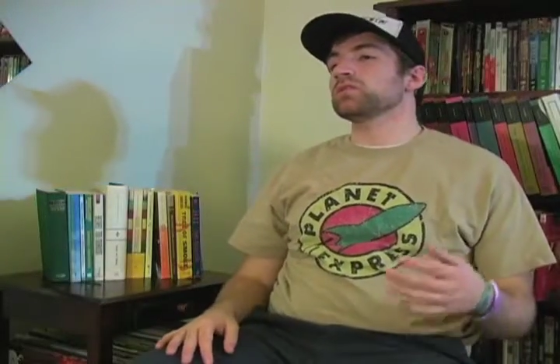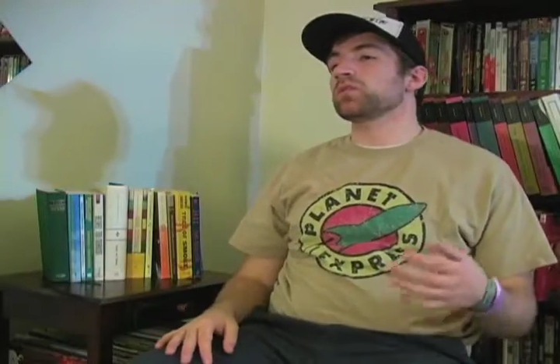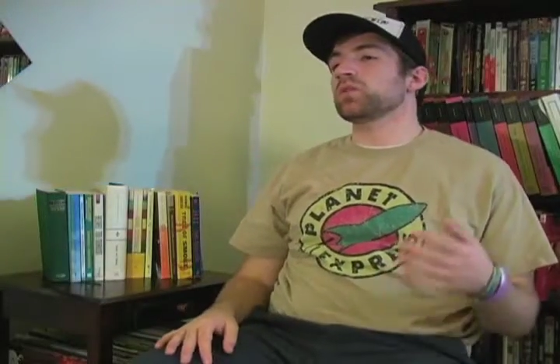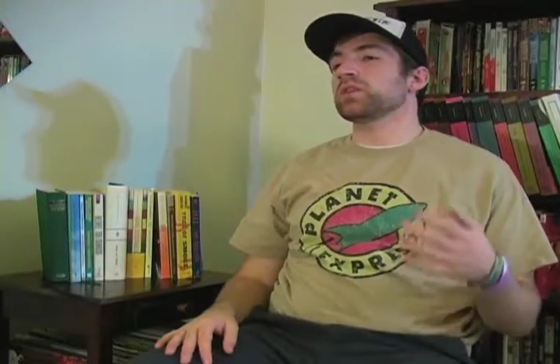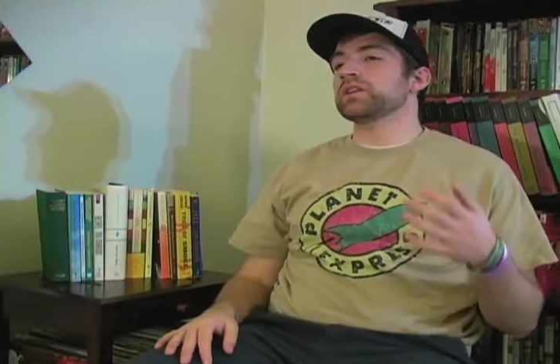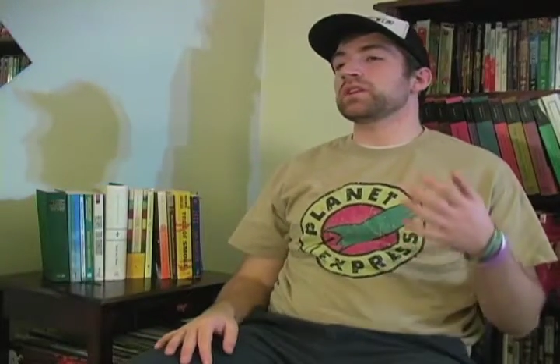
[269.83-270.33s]

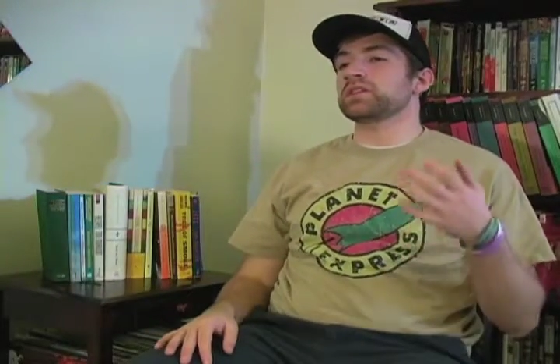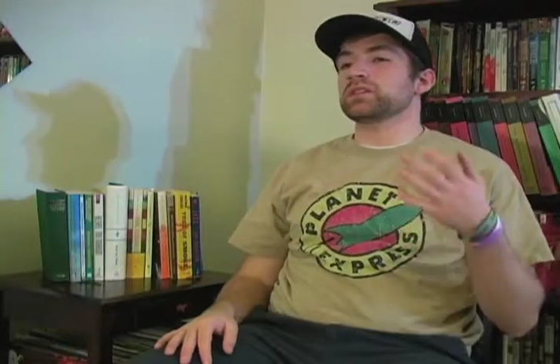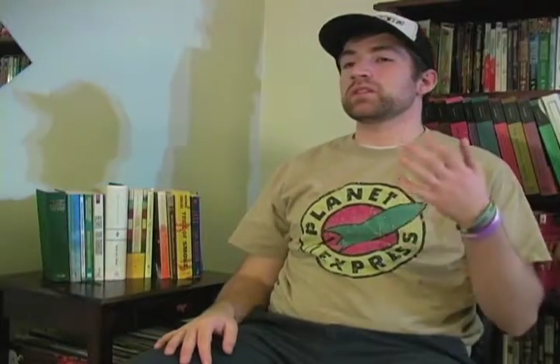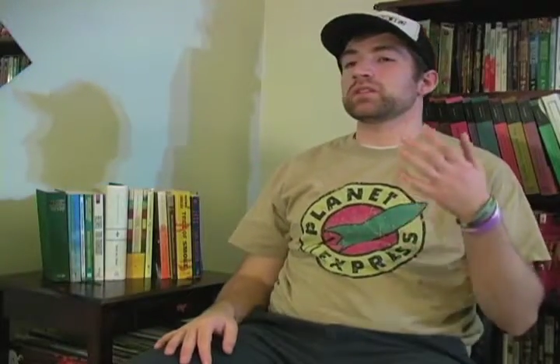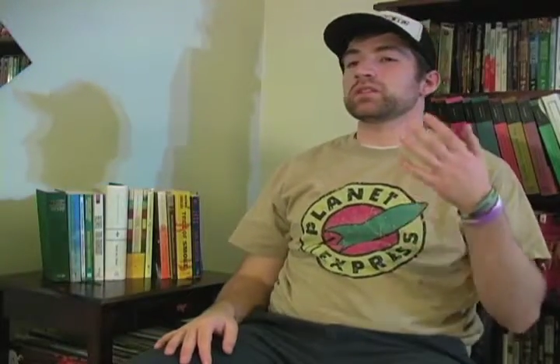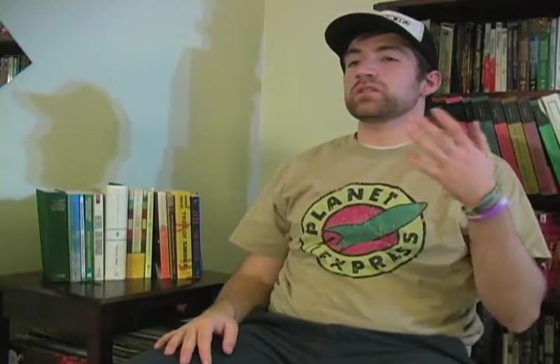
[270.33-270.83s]
One is
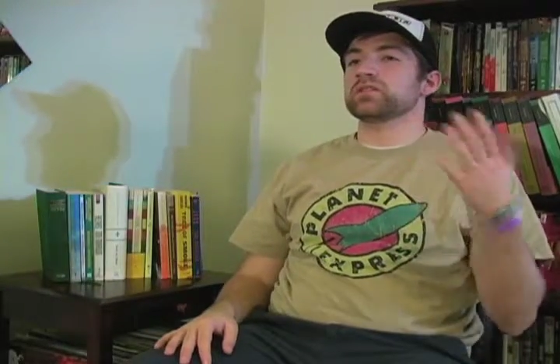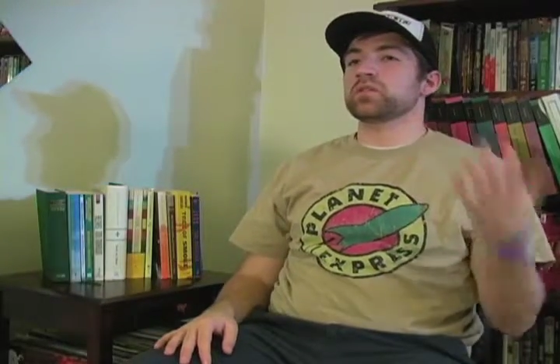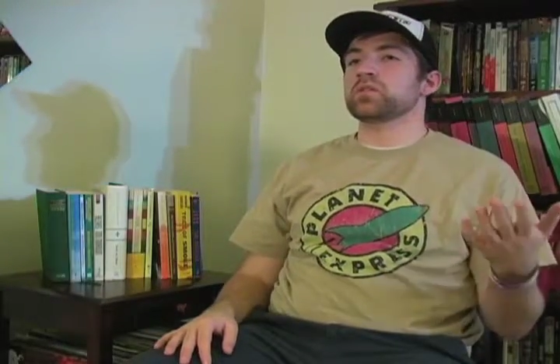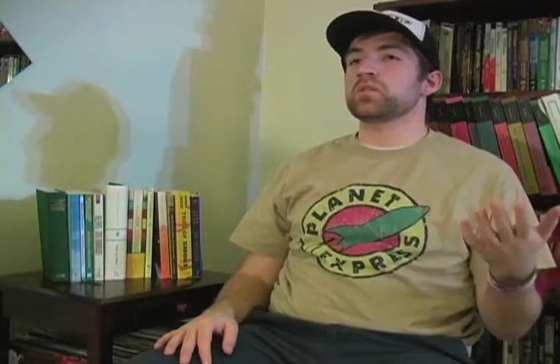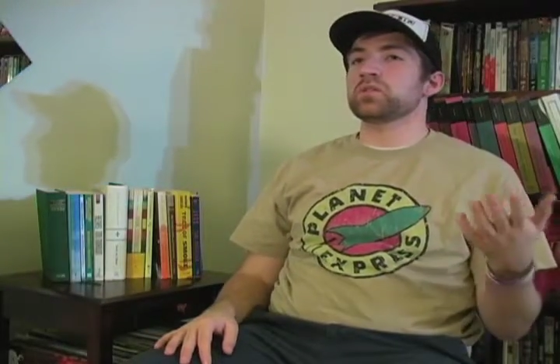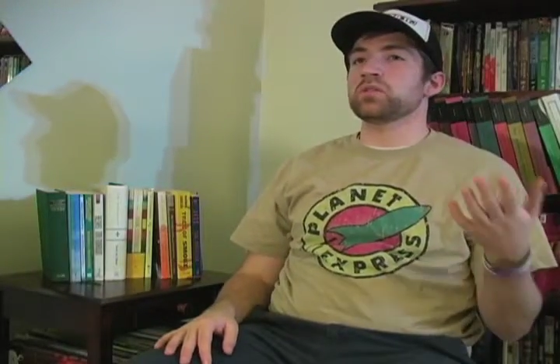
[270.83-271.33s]
this
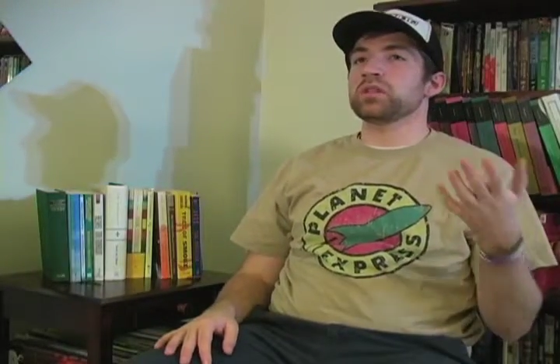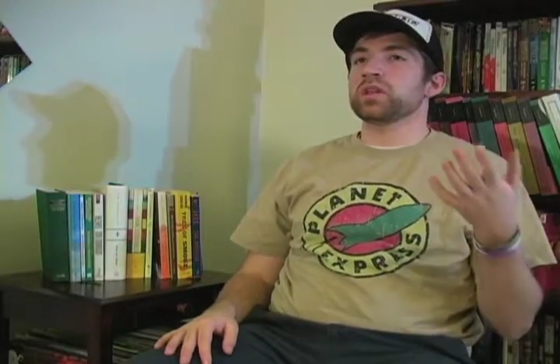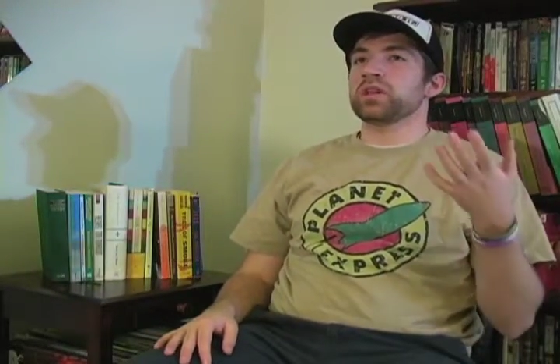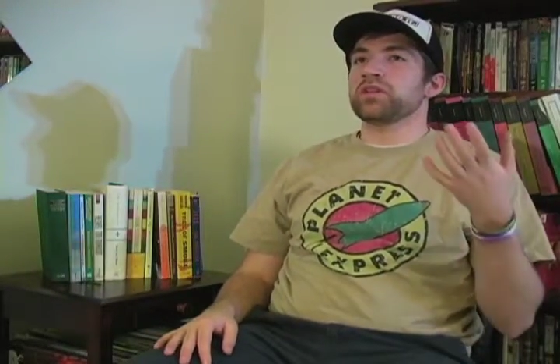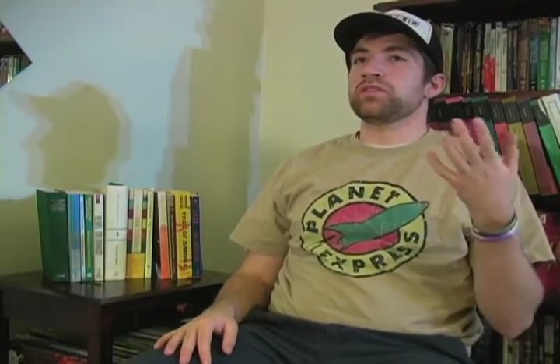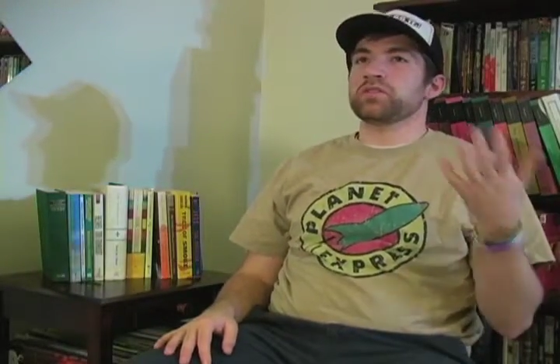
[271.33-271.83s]
dull,
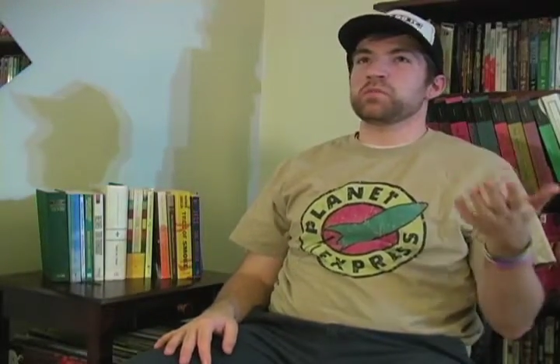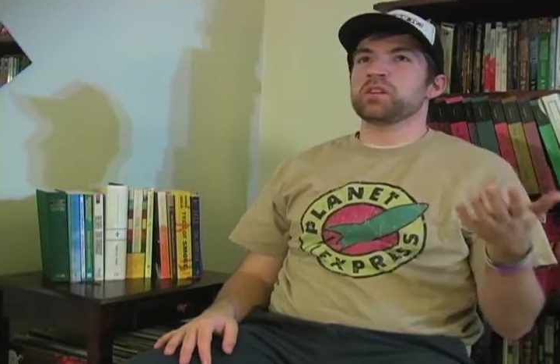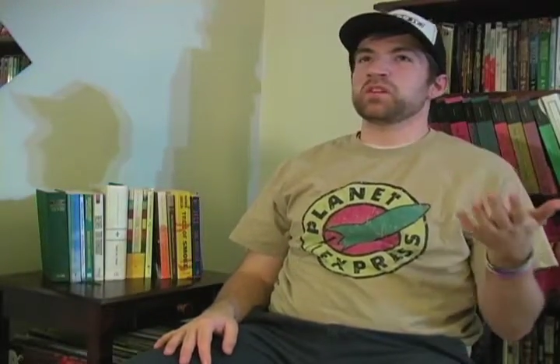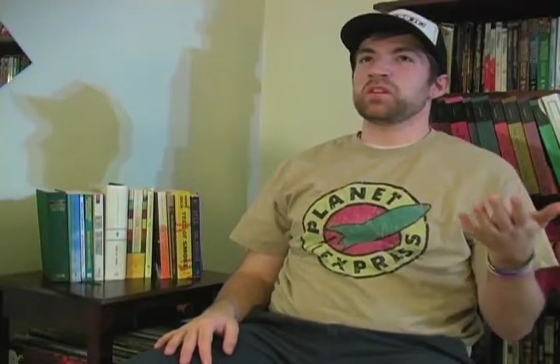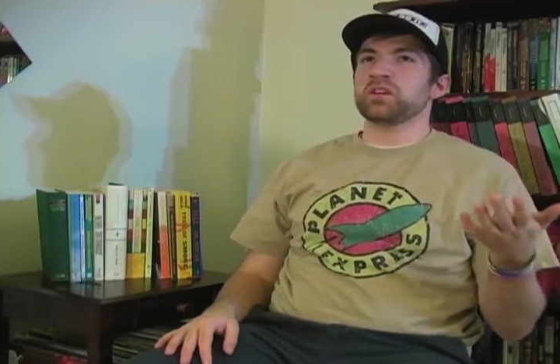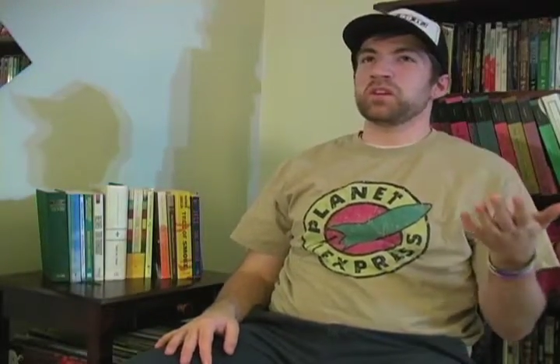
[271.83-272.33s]

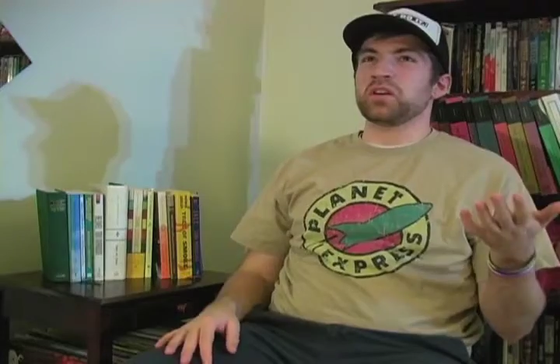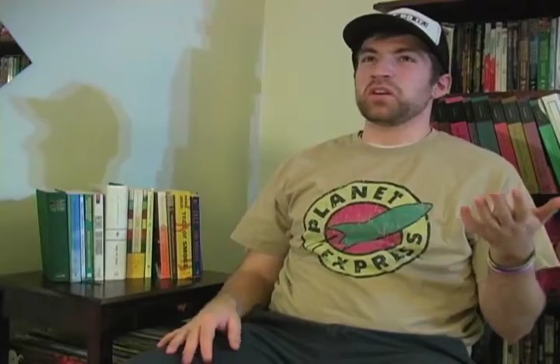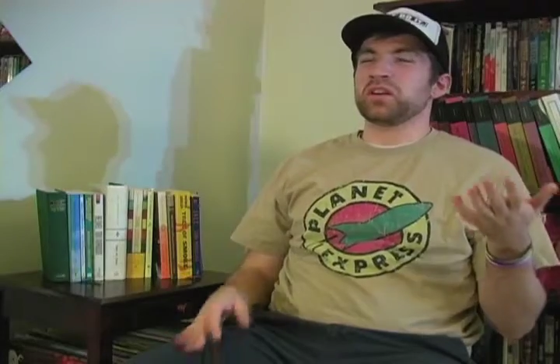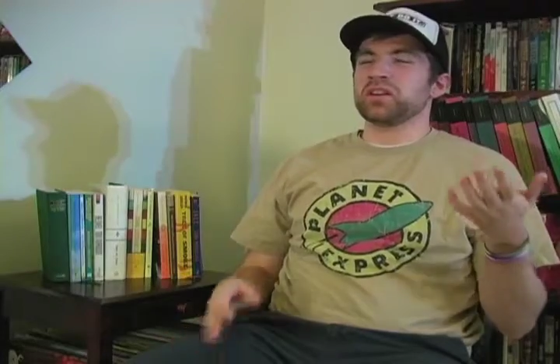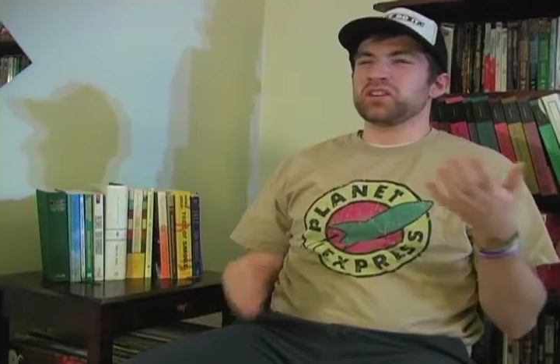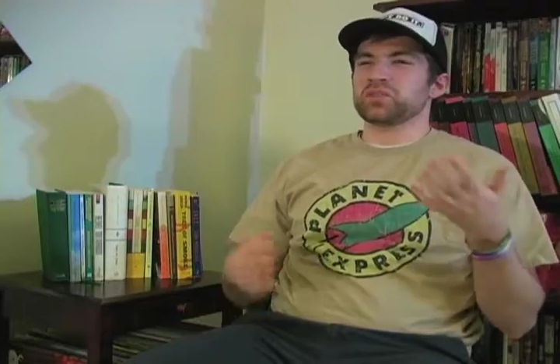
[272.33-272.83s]
familiar,
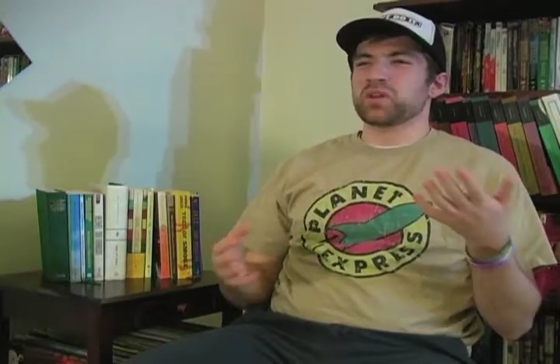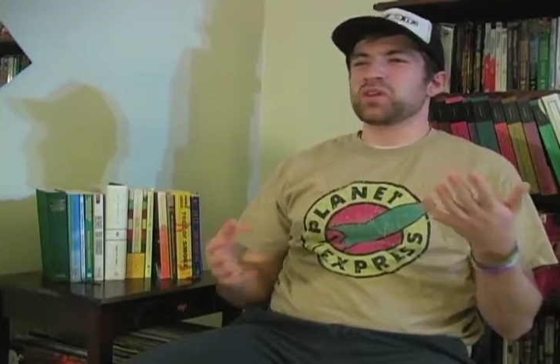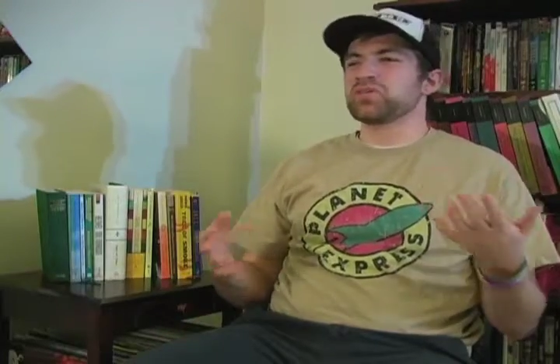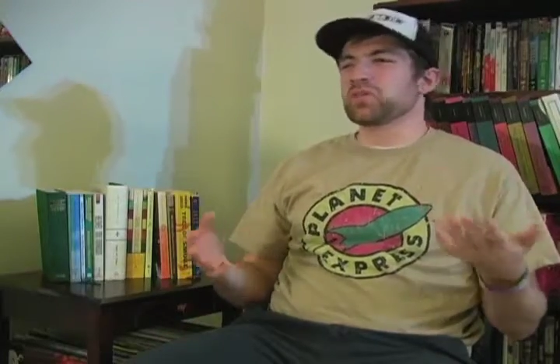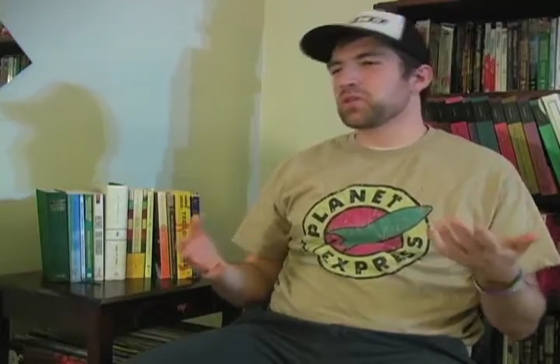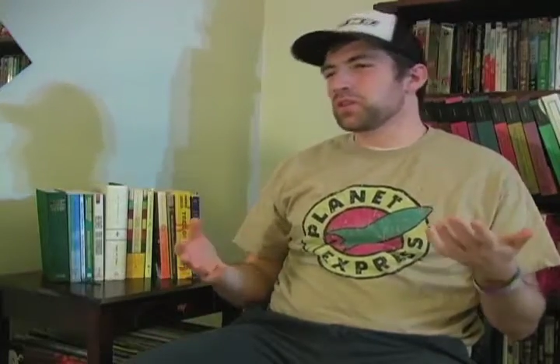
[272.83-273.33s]

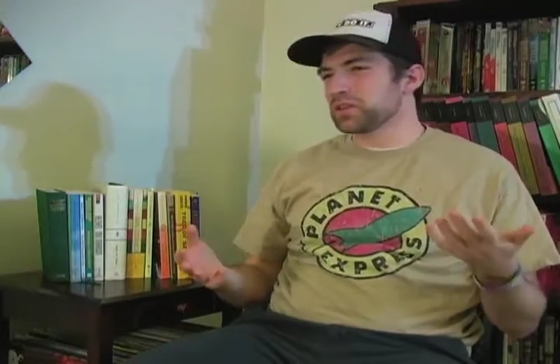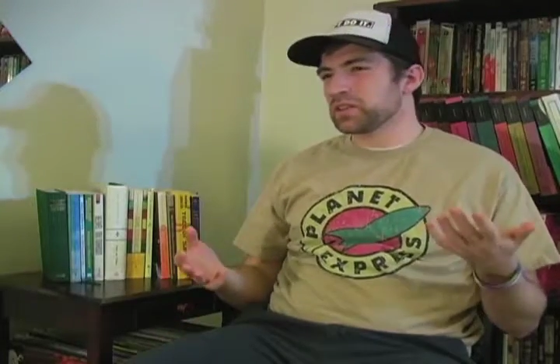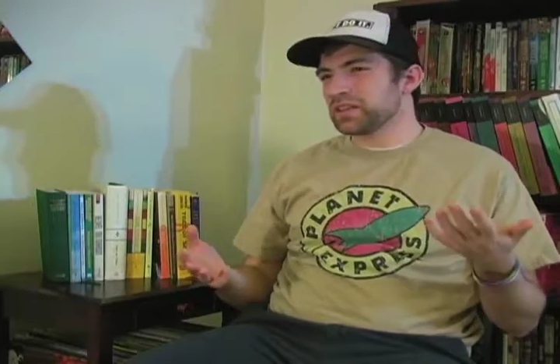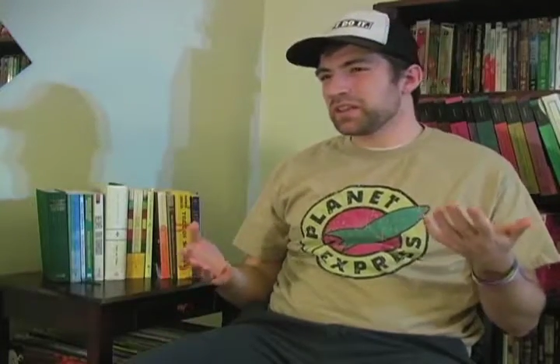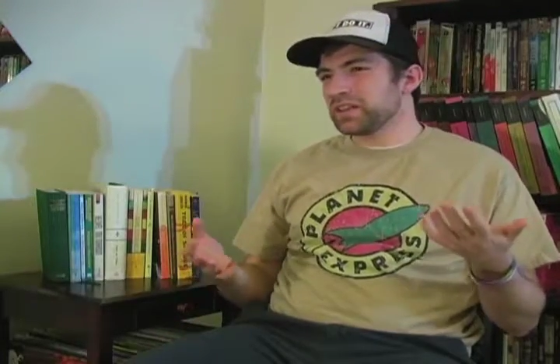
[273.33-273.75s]
straightforward